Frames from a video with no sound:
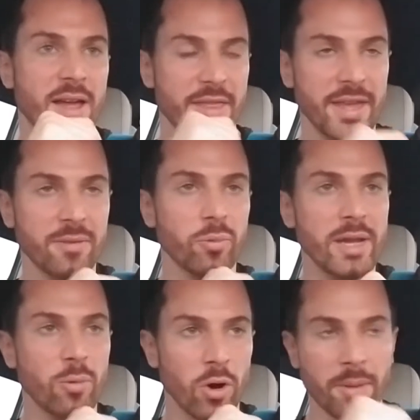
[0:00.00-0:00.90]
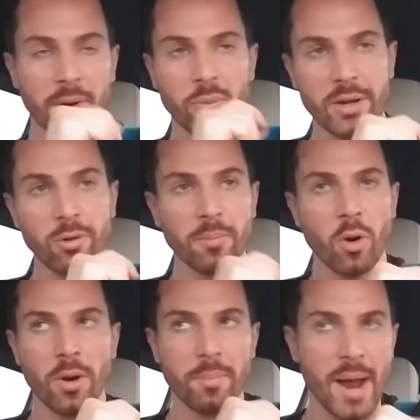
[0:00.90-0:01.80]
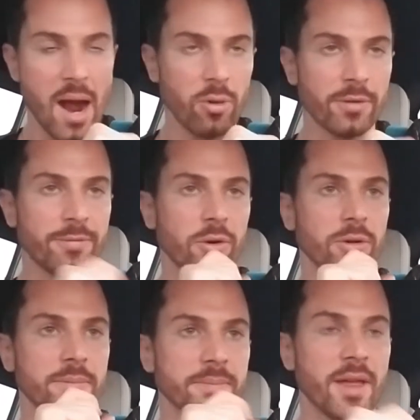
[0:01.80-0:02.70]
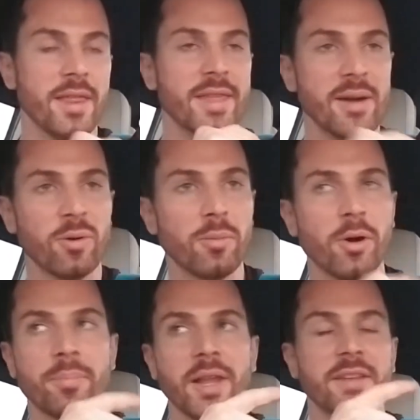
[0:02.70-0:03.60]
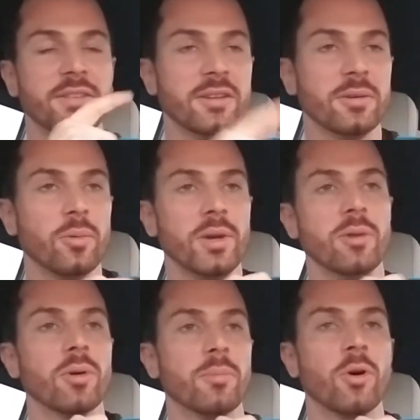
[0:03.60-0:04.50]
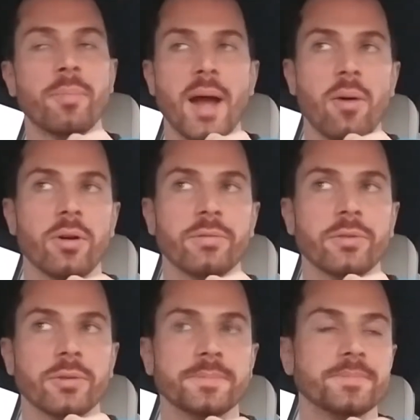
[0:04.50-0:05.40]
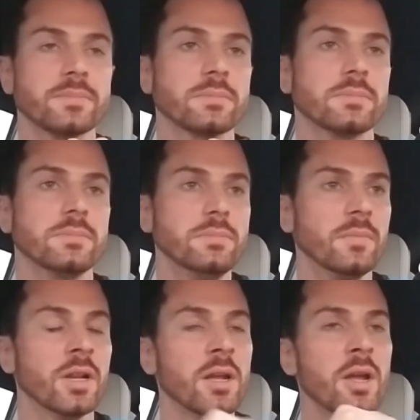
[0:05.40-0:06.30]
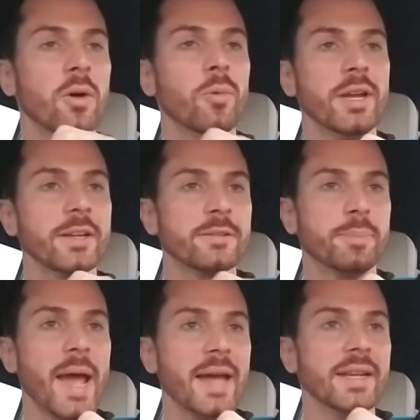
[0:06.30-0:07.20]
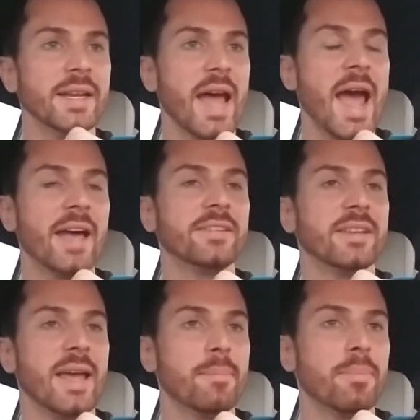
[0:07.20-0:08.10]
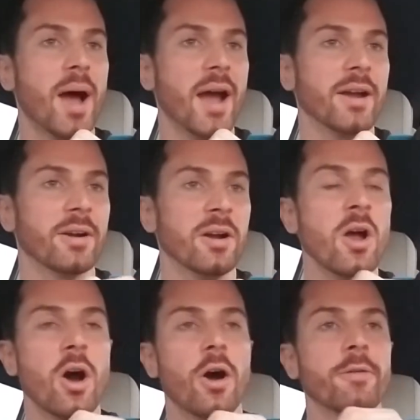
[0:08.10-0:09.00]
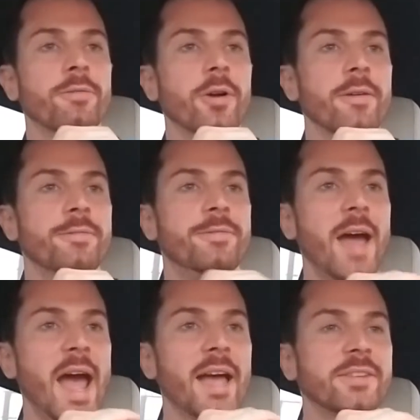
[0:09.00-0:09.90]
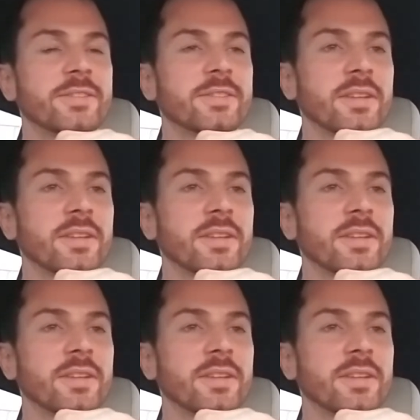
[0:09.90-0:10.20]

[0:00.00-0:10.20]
than we were, but we were more powerful. They were more pleasant, we were more powerful. We expanded as an empire over a vast